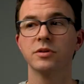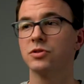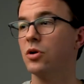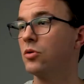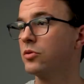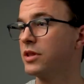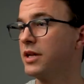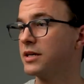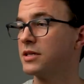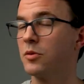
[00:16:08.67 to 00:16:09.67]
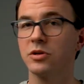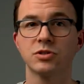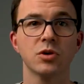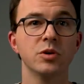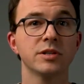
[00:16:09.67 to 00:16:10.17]
So the next thing I want to
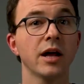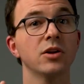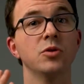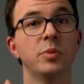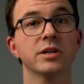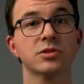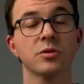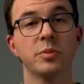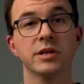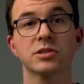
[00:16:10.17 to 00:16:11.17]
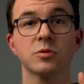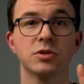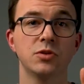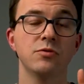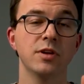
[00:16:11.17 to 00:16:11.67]
show you is how to do picture in picture
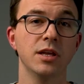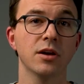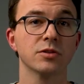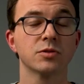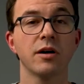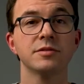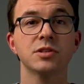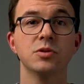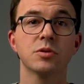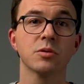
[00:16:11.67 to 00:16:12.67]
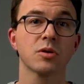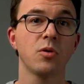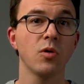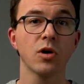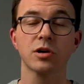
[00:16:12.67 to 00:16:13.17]
with two videos. So obviously you could
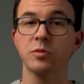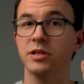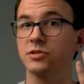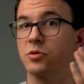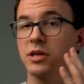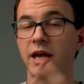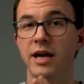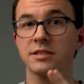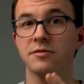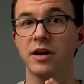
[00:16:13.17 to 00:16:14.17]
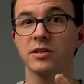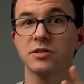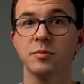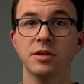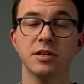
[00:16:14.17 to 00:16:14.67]
record with Screencastify or
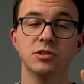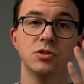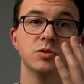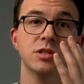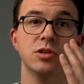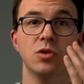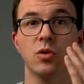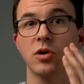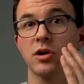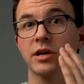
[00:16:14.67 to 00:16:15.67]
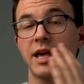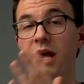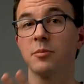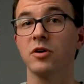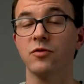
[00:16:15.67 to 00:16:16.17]
something that's using your
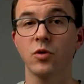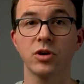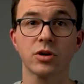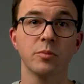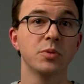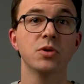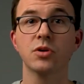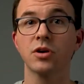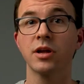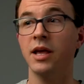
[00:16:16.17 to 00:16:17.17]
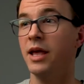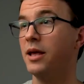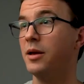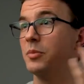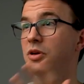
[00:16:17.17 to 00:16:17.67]
camera for your computer,
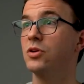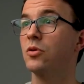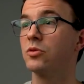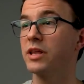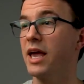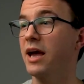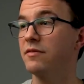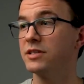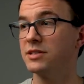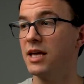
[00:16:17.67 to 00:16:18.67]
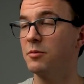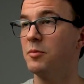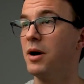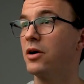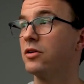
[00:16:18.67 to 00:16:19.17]
but you don't really have the same
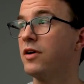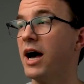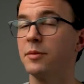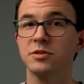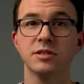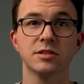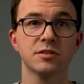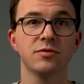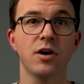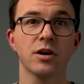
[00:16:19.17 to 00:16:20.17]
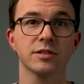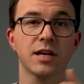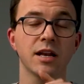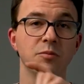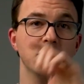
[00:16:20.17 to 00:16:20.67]
amount of options as far as
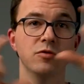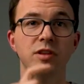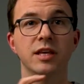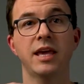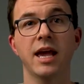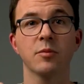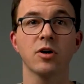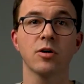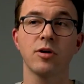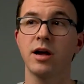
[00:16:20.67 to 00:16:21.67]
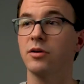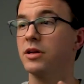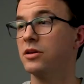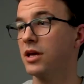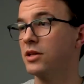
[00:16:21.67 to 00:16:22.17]
kind of moving the camera around
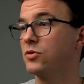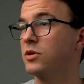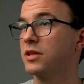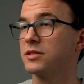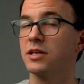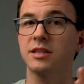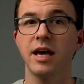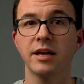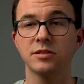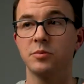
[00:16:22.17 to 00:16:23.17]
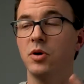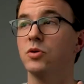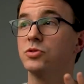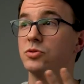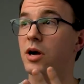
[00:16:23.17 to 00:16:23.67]
and, and doing things like that, as
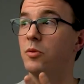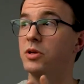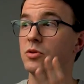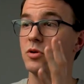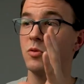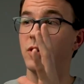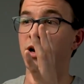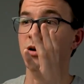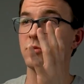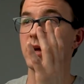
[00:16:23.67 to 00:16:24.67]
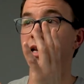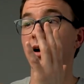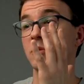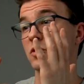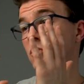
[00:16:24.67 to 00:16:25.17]
opposed to how we do it where right
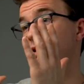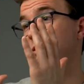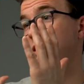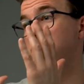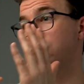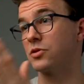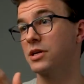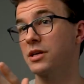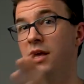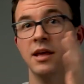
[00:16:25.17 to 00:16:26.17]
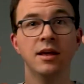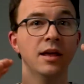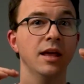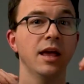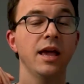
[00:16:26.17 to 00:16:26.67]
now I'm recording my screen.
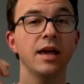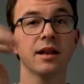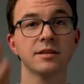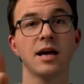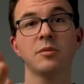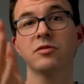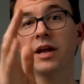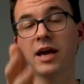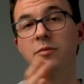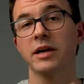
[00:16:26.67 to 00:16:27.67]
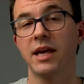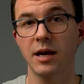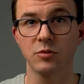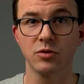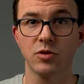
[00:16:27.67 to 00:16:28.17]
And on top of it, I have my
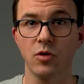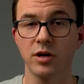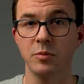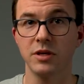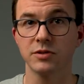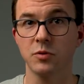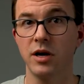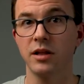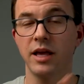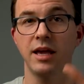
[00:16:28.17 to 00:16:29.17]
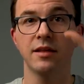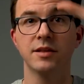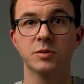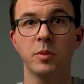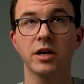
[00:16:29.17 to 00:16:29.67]
camera recording me as well.
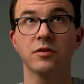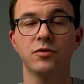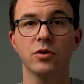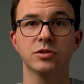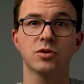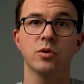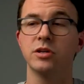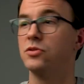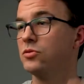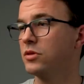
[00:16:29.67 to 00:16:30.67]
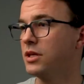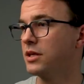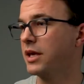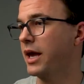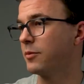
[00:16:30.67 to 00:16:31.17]
And this microphone is going to
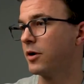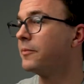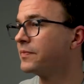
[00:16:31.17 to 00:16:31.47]
the camera.